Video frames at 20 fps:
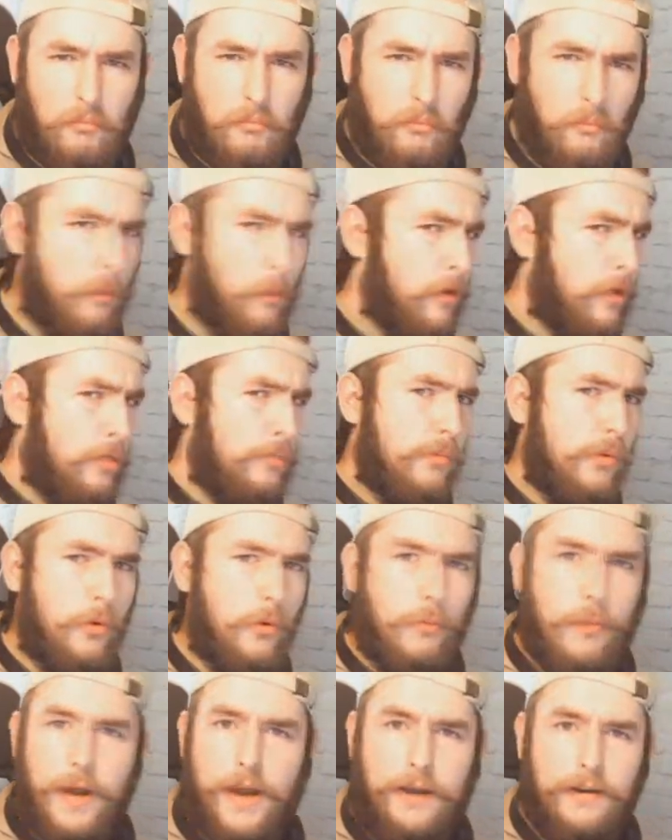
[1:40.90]
one of the more
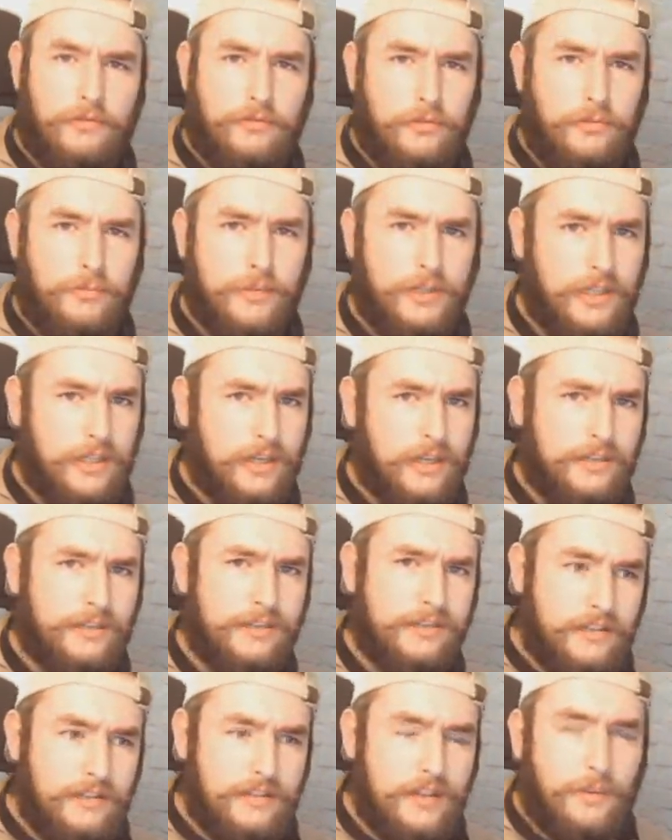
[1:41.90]
powerful
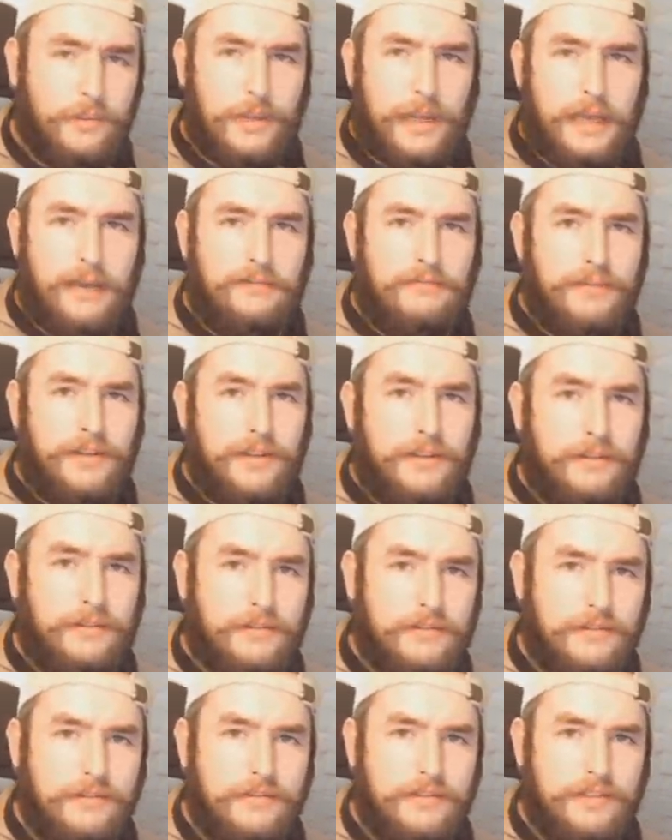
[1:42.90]
miniguns that we have now.
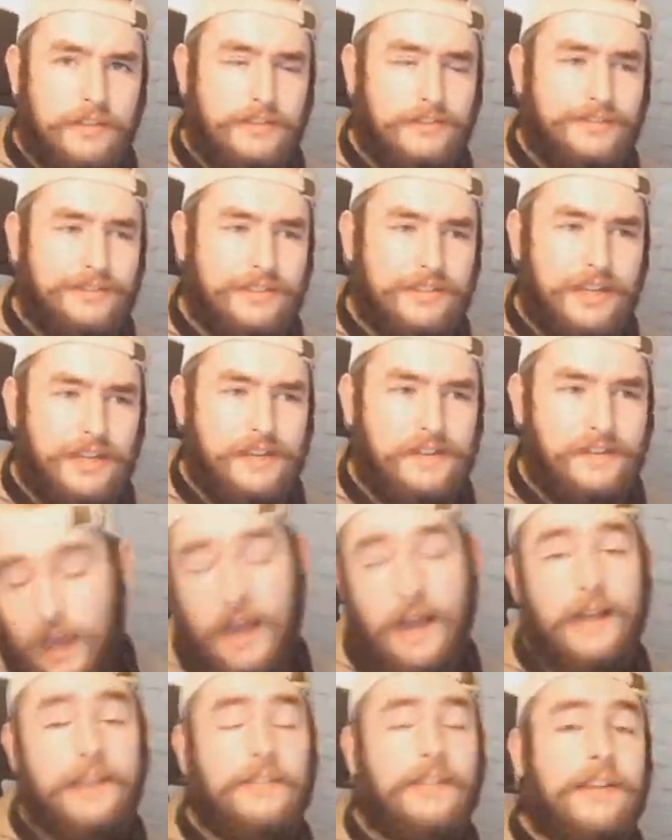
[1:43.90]
It's insane.
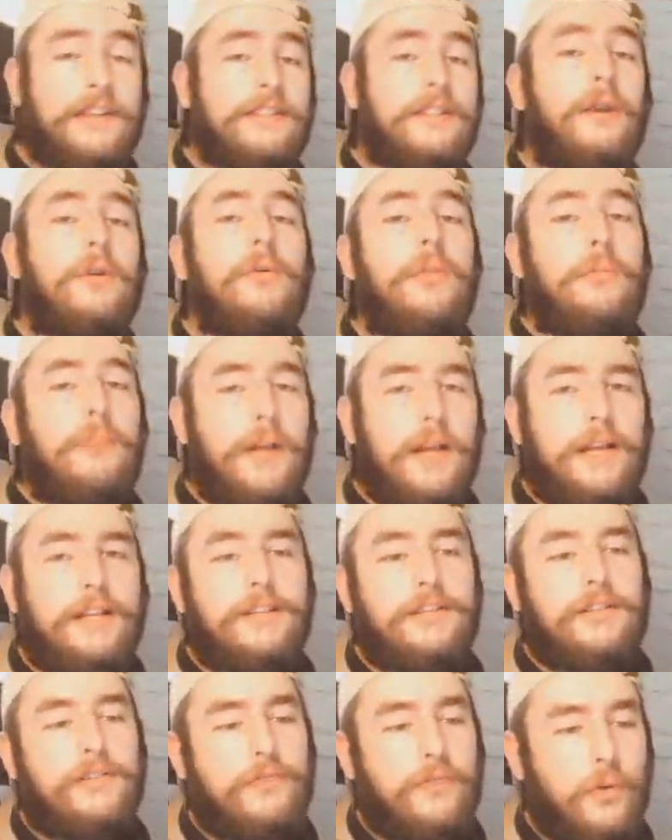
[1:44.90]
And they sell the
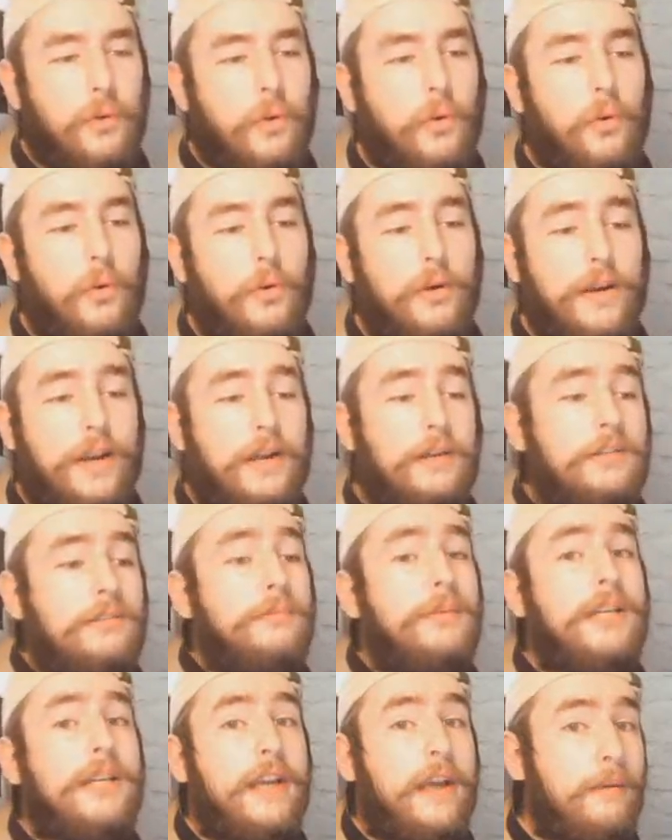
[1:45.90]
plans for Gauss
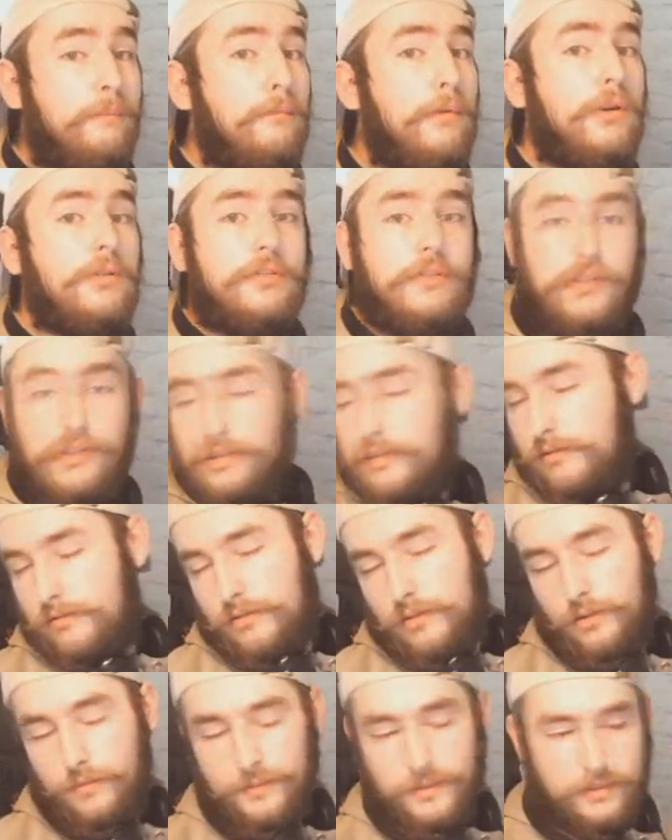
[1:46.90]
minigun mods,
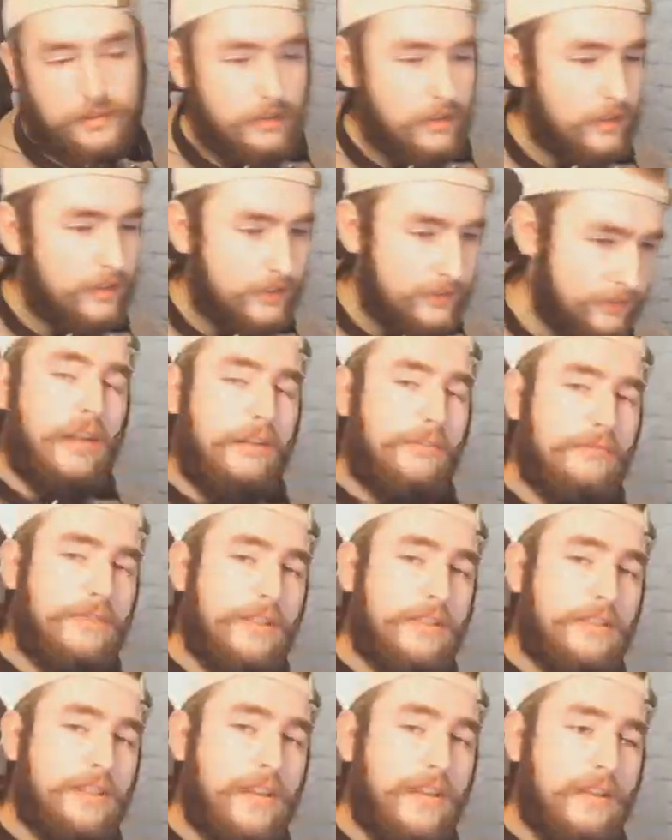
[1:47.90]
obviously. For
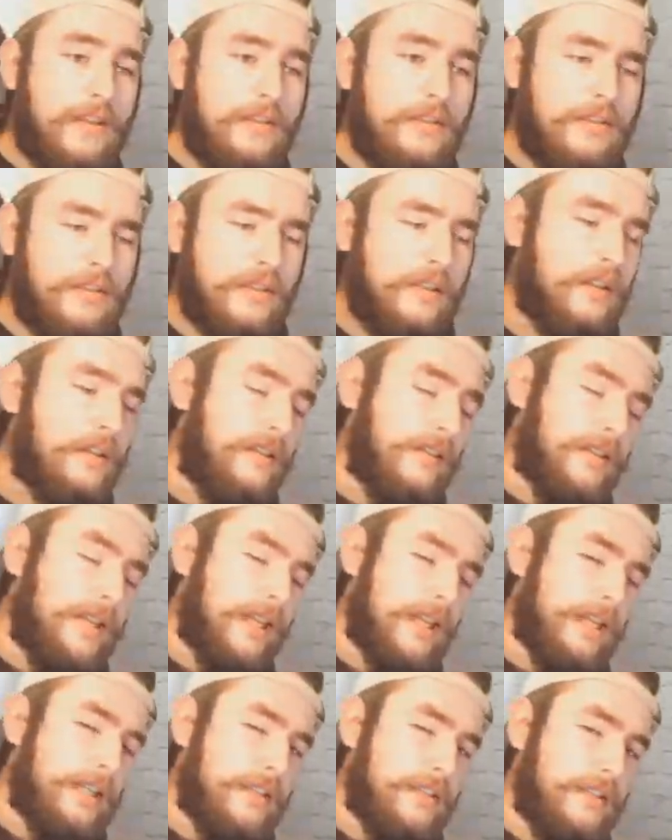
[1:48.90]
the settlers, they're
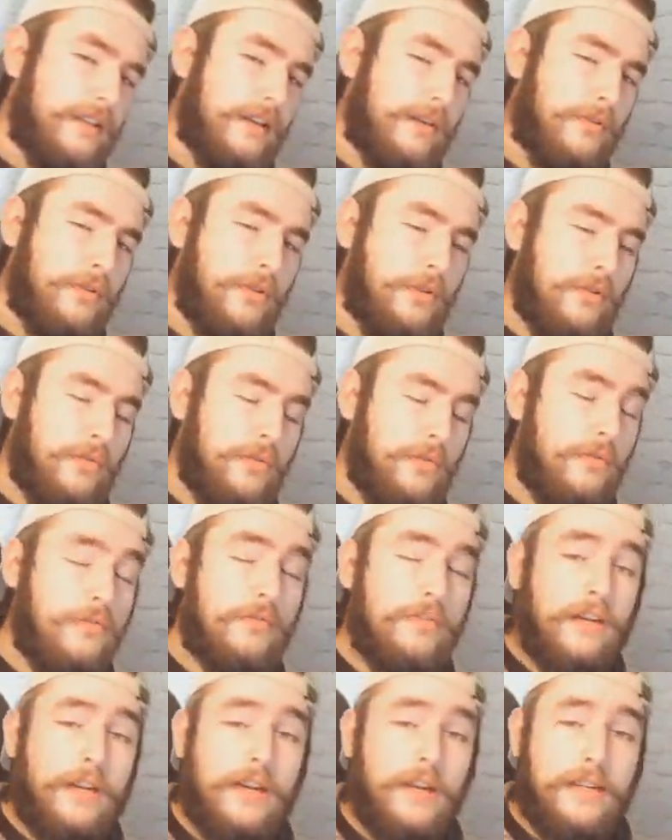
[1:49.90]
going to sell you
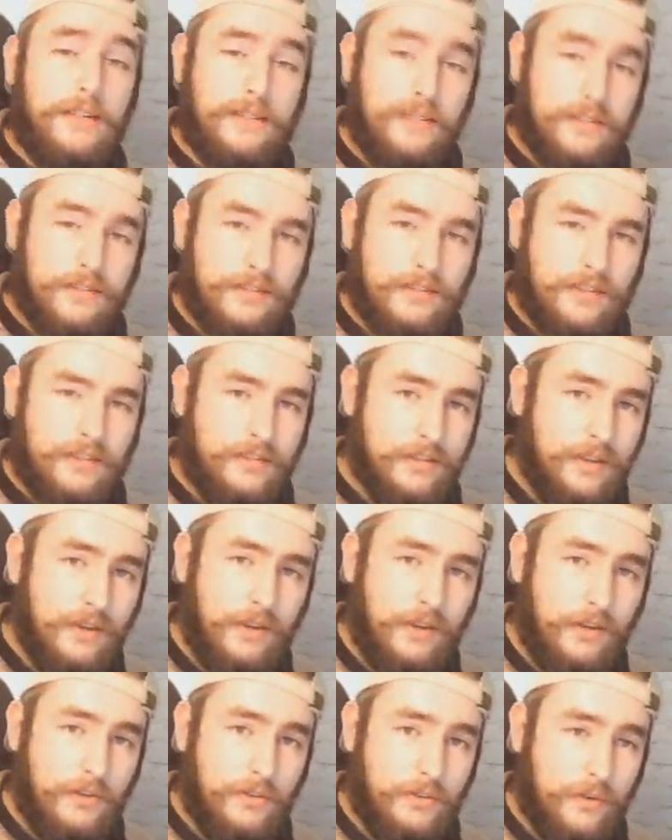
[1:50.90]
flares to
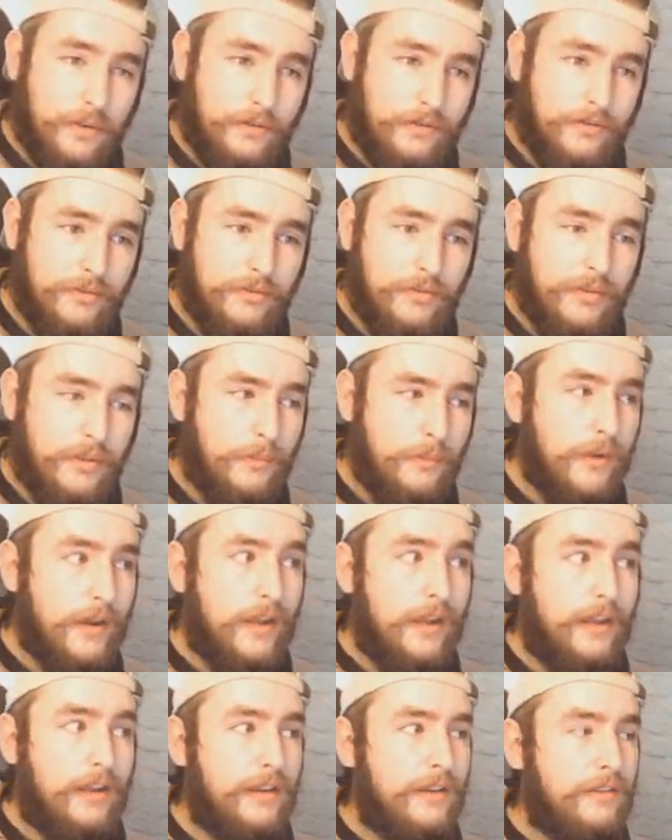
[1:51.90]
start off with. The
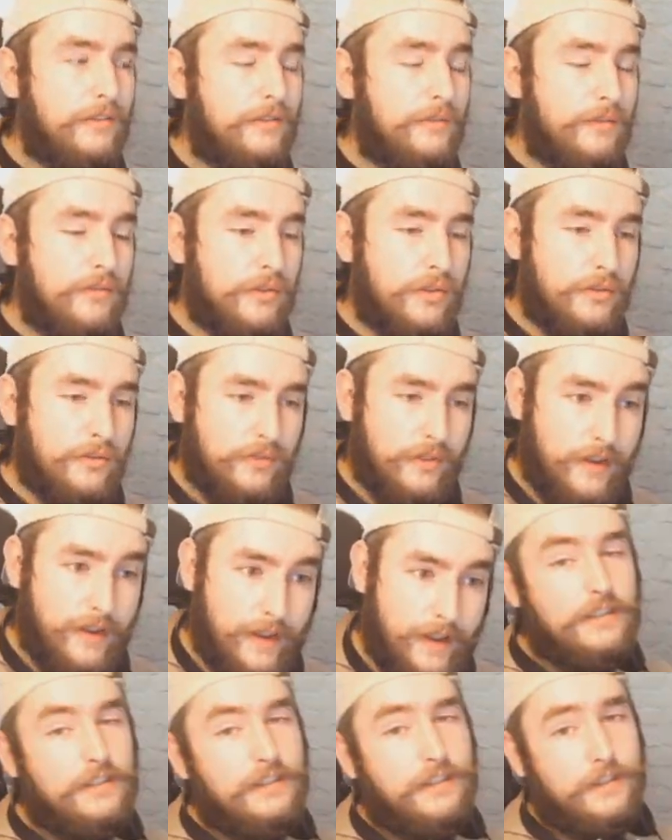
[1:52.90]
plan for a
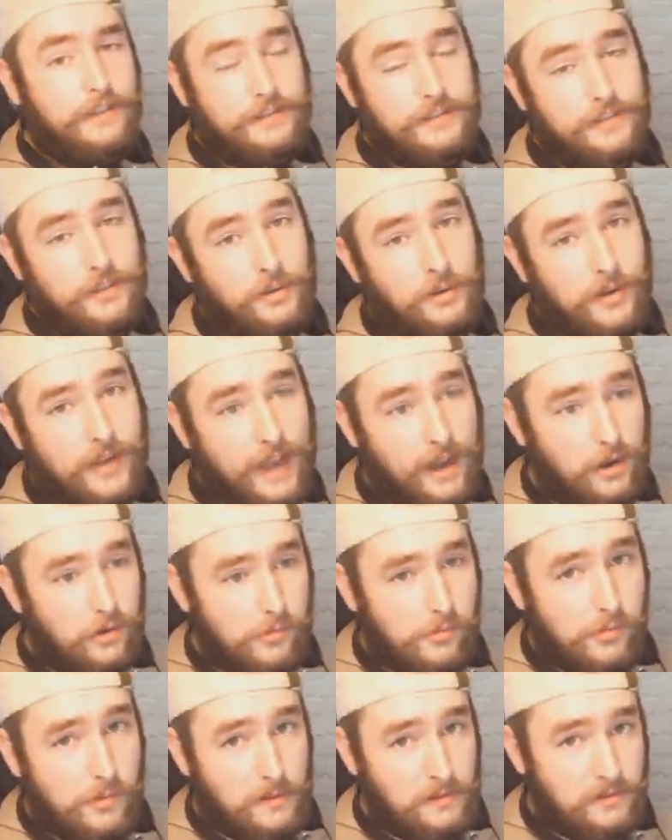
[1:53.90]
flare. They're going to sell you cattle
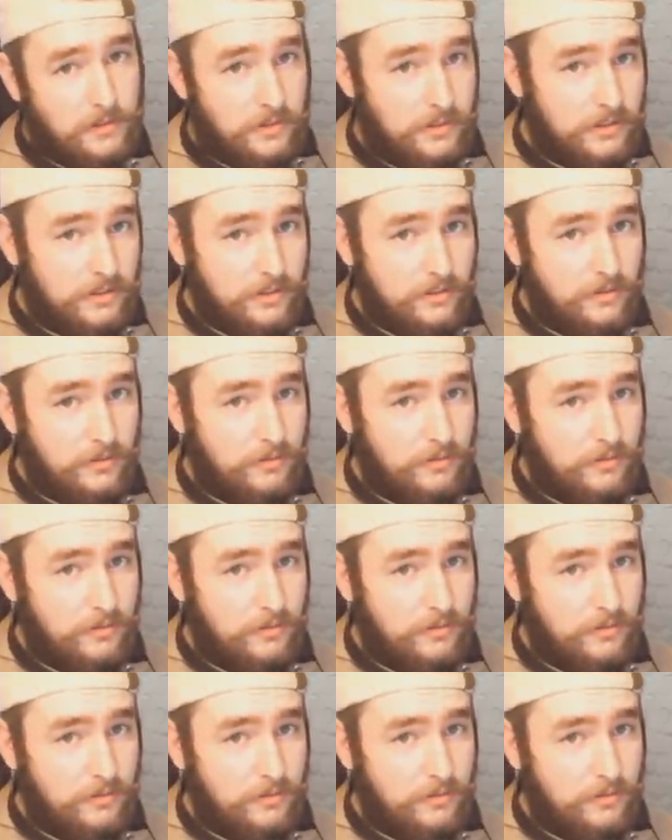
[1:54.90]
prods,